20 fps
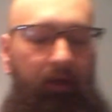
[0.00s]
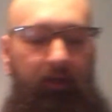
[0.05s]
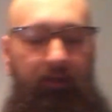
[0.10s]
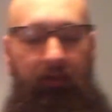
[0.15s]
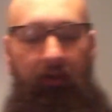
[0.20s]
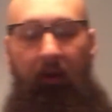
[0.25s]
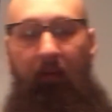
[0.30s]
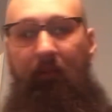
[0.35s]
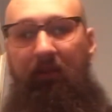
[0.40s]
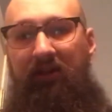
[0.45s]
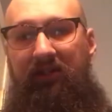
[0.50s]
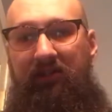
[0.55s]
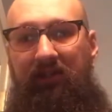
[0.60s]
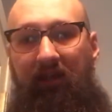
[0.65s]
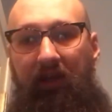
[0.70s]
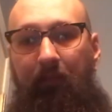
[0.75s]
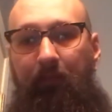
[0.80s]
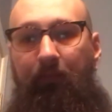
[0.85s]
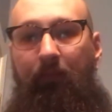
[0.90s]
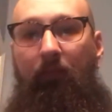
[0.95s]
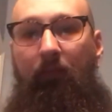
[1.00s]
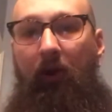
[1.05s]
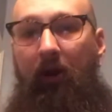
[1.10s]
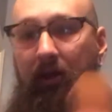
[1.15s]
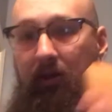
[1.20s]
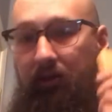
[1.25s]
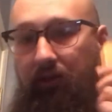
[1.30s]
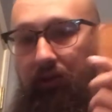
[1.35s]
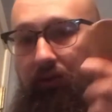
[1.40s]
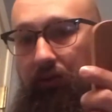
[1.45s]
So I'm going to skip
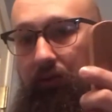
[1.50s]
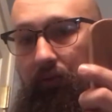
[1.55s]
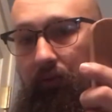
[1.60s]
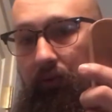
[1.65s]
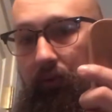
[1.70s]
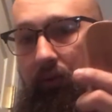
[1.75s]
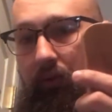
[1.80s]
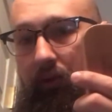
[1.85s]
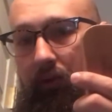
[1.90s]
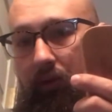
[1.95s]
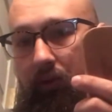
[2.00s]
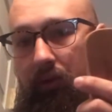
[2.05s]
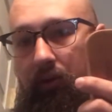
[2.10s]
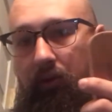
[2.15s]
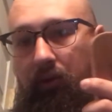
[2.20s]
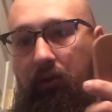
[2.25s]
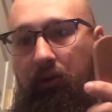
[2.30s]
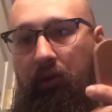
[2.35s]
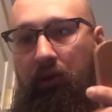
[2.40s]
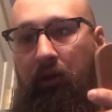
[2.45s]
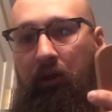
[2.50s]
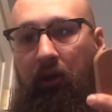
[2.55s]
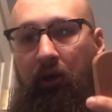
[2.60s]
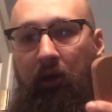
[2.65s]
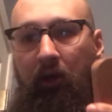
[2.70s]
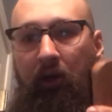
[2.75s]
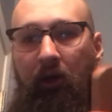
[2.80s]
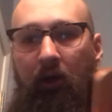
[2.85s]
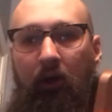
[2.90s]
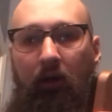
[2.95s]
right to
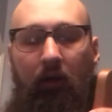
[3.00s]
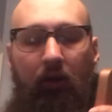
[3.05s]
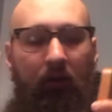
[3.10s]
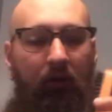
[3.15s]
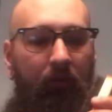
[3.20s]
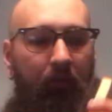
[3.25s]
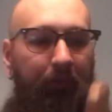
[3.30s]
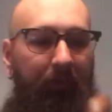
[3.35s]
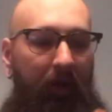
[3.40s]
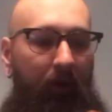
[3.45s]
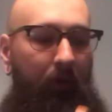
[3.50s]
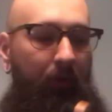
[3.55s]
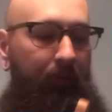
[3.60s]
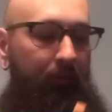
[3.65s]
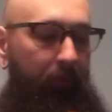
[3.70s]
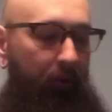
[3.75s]
the beard